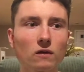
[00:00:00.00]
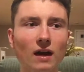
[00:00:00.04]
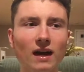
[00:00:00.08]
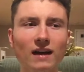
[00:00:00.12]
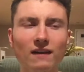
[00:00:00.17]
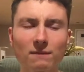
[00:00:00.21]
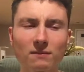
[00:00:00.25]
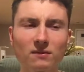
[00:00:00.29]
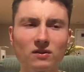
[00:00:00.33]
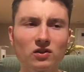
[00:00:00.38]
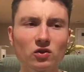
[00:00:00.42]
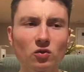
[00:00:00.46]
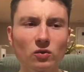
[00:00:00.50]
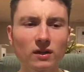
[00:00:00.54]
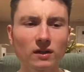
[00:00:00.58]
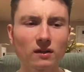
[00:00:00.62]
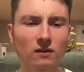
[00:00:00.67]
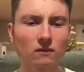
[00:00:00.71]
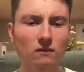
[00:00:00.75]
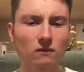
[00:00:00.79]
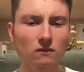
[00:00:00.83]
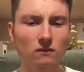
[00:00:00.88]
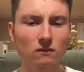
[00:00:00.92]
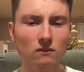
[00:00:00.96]
I've been doing
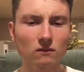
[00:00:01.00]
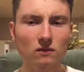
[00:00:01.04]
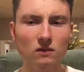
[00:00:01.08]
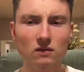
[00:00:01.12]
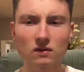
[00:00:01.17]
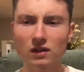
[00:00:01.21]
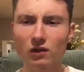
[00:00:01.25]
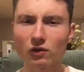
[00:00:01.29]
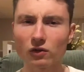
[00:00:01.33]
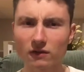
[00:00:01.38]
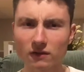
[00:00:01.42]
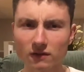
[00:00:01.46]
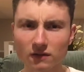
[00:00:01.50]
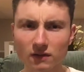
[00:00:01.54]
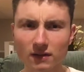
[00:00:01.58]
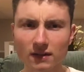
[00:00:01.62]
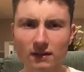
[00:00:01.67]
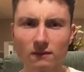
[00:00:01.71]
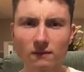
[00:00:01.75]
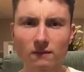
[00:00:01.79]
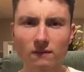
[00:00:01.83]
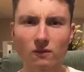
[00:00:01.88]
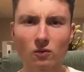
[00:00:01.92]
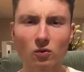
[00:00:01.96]
it
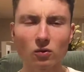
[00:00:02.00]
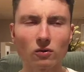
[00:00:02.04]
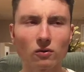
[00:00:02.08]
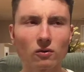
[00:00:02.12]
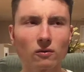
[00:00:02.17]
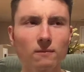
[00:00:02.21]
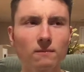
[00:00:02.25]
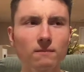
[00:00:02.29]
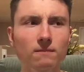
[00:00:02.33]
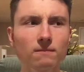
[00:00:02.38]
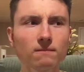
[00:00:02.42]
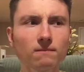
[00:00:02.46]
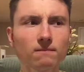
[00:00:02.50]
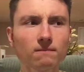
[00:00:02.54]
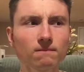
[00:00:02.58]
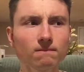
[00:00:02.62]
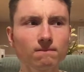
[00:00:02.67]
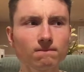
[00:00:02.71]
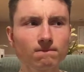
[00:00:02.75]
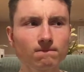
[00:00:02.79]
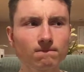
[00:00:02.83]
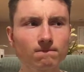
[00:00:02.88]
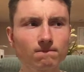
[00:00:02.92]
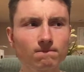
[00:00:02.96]
seriously for
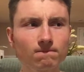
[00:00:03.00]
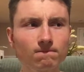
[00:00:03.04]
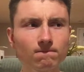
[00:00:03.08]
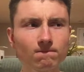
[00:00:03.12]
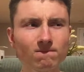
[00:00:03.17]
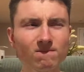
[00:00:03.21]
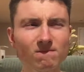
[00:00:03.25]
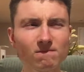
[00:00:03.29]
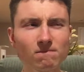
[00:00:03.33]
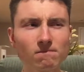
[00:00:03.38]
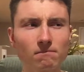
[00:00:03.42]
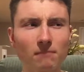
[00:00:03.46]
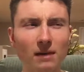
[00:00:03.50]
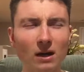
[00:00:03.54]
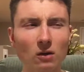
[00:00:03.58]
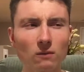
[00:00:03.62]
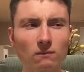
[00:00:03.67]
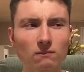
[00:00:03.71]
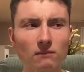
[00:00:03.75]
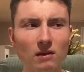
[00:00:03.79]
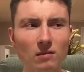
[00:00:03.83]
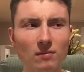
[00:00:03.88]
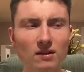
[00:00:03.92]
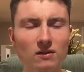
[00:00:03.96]

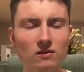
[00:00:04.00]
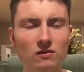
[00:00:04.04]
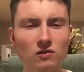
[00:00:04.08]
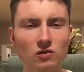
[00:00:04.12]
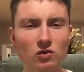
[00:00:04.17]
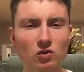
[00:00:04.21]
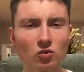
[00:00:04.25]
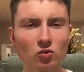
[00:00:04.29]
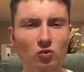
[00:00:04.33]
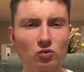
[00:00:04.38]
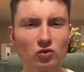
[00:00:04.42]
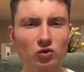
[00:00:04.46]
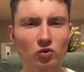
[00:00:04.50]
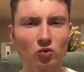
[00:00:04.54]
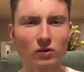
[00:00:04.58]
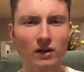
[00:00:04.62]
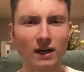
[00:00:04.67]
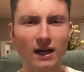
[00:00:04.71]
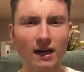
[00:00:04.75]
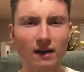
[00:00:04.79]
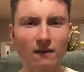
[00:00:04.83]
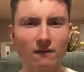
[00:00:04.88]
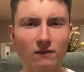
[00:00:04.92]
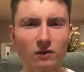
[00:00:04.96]
about maybe
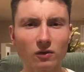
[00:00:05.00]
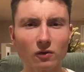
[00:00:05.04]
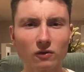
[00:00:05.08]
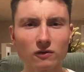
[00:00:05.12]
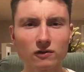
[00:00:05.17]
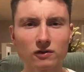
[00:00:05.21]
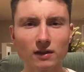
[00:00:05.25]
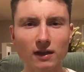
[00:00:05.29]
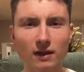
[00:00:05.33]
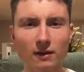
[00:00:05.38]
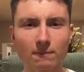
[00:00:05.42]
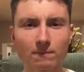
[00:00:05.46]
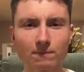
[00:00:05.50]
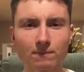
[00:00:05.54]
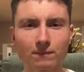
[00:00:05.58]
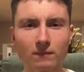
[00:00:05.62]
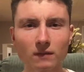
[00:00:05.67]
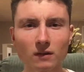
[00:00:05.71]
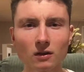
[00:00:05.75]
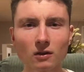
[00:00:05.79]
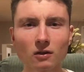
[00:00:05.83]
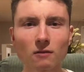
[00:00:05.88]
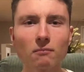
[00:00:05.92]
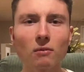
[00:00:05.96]
2.5 years now.
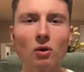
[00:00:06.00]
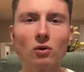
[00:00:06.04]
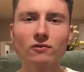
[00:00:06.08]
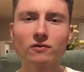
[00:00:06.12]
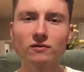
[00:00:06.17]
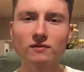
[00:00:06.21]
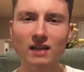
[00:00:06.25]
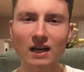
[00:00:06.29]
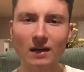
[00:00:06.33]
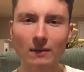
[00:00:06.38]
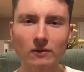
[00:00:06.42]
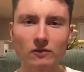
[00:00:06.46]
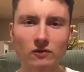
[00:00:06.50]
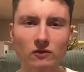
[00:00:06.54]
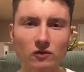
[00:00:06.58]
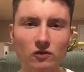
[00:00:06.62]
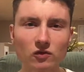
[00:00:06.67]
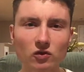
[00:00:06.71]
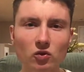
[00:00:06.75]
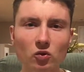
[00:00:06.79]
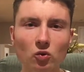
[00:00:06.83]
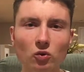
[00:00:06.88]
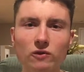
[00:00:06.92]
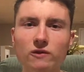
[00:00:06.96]
Most of the time it's in
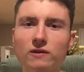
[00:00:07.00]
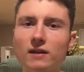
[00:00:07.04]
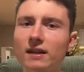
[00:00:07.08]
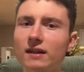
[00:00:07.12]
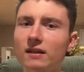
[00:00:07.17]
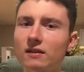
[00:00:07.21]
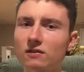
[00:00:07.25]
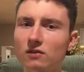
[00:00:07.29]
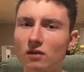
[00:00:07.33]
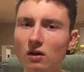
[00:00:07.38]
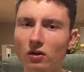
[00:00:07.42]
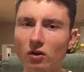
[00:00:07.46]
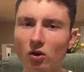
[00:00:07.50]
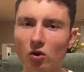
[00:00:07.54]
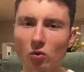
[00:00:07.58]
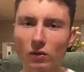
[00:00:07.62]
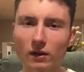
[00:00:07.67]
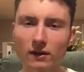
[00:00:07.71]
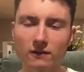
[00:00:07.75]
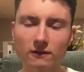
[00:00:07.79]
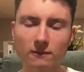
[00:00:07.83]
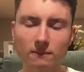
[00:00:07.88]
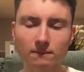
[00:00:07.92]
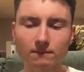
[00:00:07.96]
school settings, not
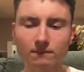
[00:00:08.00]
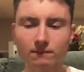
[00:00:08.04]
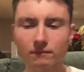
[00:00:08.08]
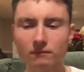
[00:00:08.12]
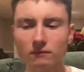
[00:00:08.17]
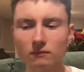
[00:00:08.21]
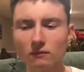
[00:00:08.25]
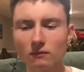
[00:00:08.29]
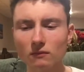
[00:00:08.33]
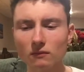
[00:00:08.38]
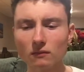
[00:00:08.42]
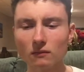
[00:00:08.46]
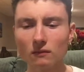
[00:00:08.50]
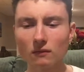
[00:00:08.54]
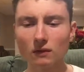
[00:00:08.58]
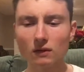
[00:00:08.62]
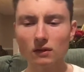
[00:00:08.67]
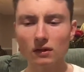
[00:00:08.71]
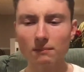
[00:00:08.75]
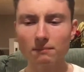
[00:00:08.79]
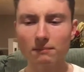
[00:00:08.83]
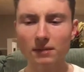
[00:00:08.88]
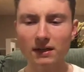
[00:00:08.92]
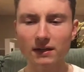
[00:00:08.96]
always,
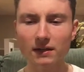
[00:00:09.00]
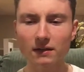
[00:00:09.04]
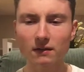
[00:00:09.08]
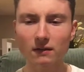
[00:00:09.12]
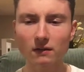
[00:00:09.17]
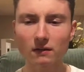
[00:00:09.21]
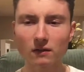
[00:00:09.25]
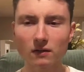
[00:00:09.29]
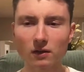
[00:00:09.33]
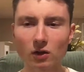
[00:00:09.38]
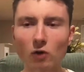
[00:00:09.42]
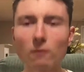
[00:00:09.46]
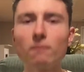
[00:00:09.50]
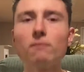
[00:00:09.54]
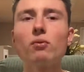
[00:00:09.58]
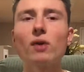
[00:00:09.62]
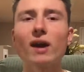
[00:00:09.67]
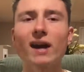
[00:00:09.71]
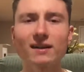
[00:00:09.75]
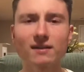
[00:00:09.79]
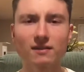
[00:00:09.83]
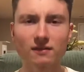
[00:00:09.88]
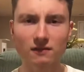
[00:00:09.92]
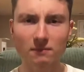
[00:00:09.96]
but
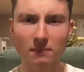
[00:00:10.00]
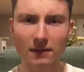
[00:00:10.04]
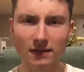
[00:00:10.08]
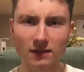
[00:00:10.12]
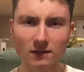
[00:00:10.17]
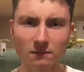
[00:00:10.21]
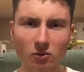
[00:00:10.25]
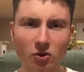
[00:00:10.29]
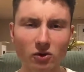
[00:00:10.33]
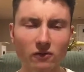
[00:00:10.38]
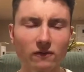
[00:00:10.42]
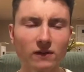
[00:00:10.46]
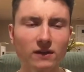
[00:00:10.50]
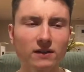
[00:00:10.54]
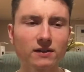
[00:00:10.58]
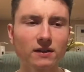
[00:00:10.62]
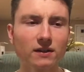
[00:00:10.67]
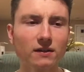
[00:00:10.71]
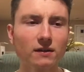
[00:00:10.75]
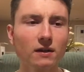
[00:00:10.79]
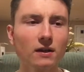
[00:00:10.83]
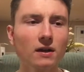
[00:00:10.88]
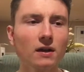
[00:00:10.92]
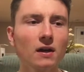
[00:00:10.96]
practice makes perfect.
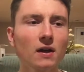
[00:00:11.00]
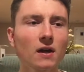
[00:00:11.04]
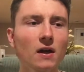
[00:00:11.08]
And